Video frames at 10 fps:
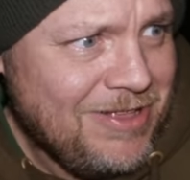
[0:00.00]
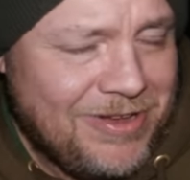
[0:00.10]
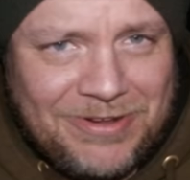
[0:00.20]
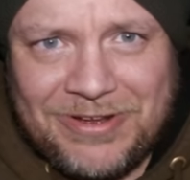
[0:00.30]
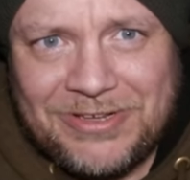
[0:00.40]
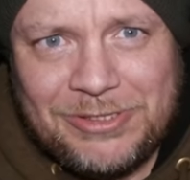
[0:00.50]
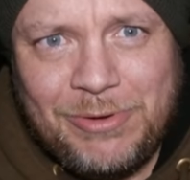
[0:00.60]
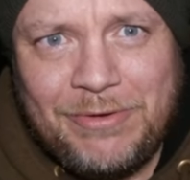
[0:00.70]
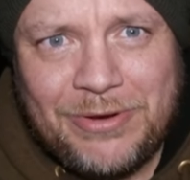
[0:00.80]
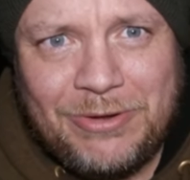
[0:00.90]
like
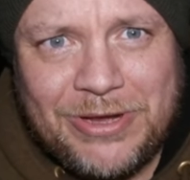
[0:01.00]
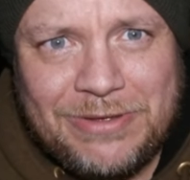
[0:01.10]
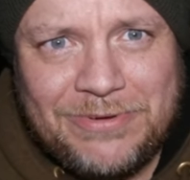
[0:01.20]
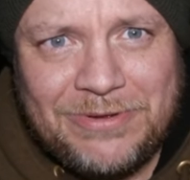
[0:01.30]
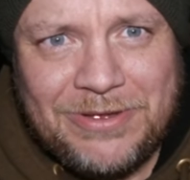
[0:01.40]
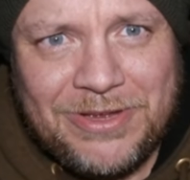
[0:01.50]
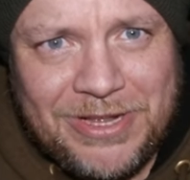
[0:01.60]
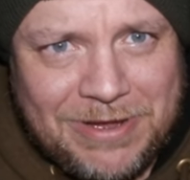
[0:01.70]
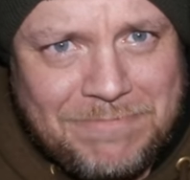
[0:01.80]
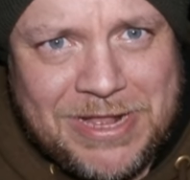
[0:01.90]
12 o'clock in the,
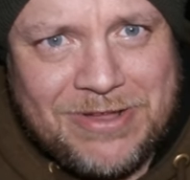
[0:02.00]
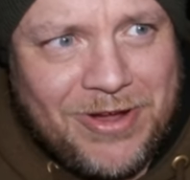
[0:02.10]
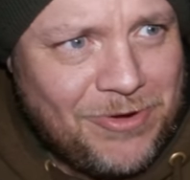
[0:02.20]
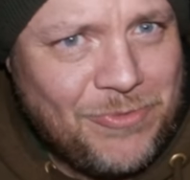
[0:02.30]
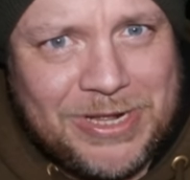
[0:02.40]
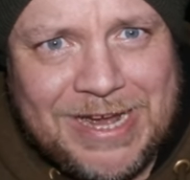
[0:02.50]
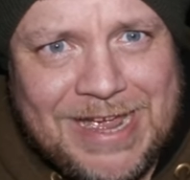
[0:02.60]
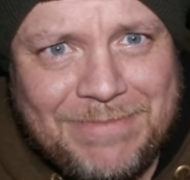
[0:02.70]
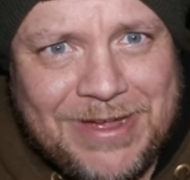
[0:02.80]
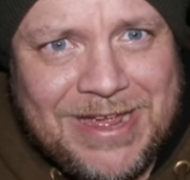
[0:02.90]
you know, midnight or 1
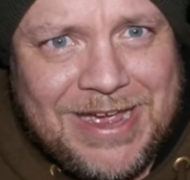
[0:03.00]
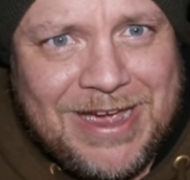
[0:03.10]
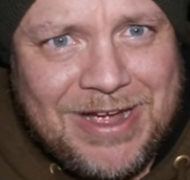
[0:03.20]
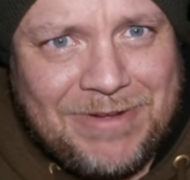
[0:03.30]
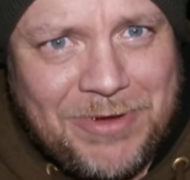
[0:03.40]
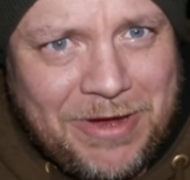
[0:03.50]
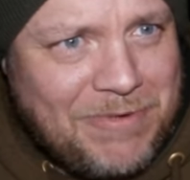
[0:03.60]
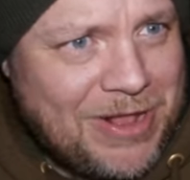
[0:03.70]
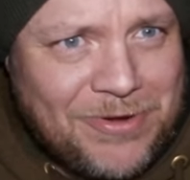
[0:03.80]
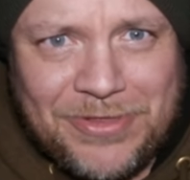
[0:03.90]
a.m. I'm going
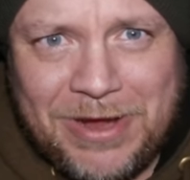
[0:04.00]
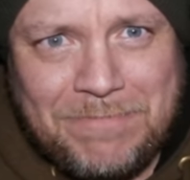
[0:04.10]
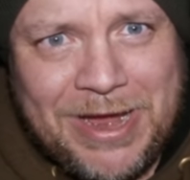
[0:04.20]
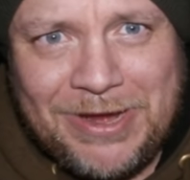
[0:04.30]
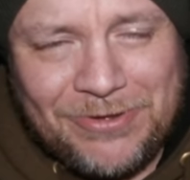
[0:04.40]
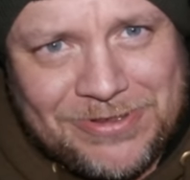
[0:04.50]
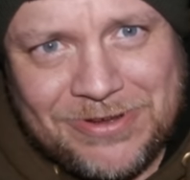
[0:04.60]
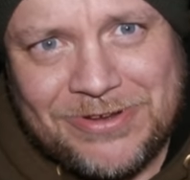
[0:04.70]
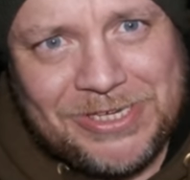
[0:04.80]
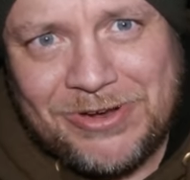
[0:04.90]
around, I've got no bait on,
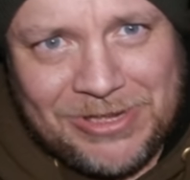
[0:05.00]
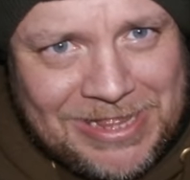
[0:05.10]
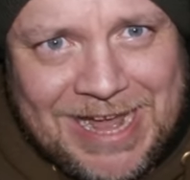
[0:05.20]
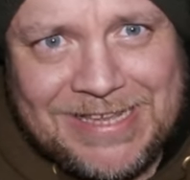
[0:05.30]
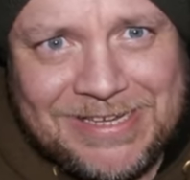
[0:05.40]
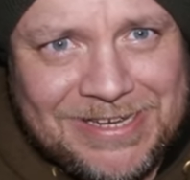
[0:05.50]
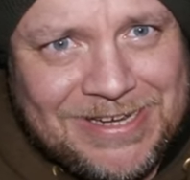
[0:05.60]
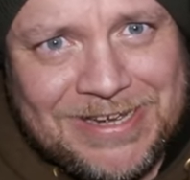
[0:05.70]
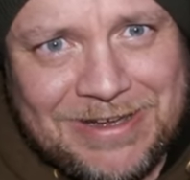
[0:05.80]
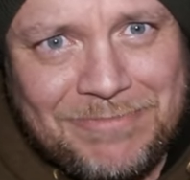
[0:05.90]
I've just got a lead
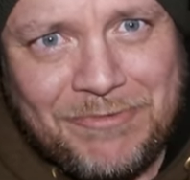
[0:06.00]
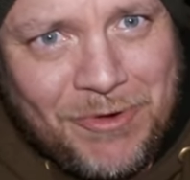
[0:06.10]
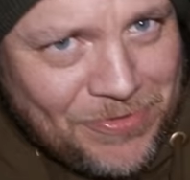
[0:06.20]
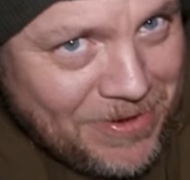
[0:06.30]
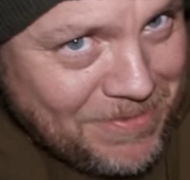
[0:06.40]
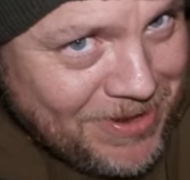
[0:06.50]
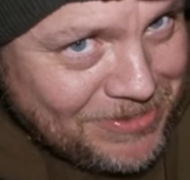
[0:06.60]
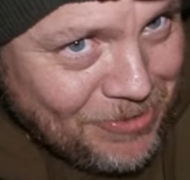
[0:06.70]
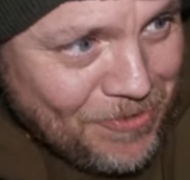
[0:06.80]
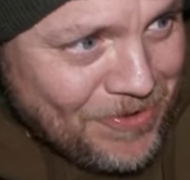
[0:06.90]
and my rod, and I'm
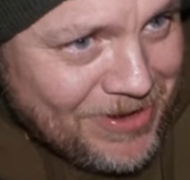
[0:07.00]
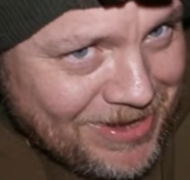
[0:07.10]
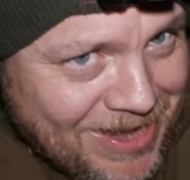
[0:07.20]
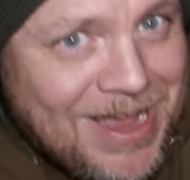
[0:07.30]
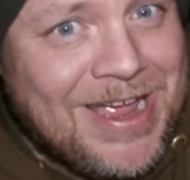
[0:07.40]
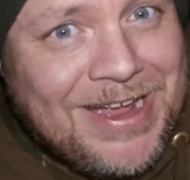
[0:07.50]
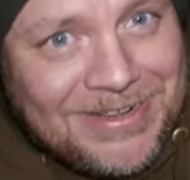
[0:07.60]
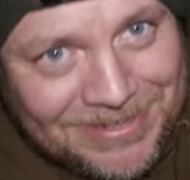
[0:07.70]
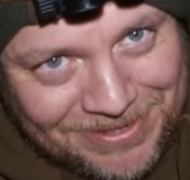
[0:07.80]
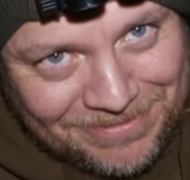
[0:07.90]
going donk,
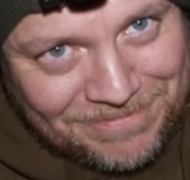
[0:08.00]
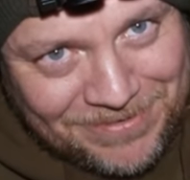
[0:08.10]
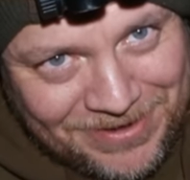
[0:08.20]
they don't